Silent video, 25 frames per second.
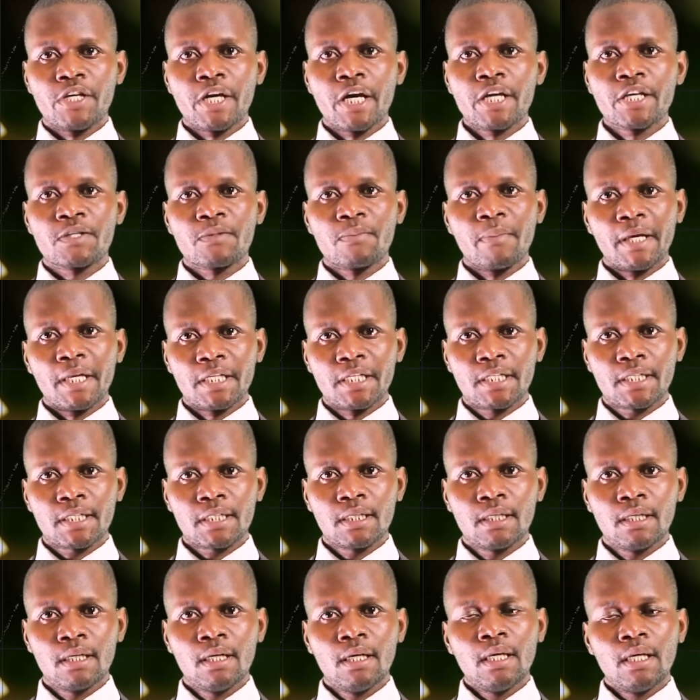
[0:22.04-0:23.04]

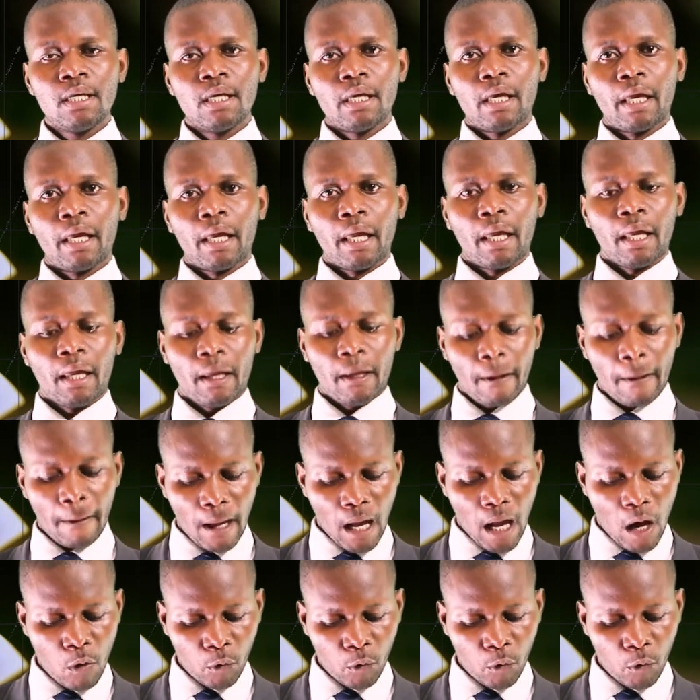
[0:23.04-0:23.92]
judgment. I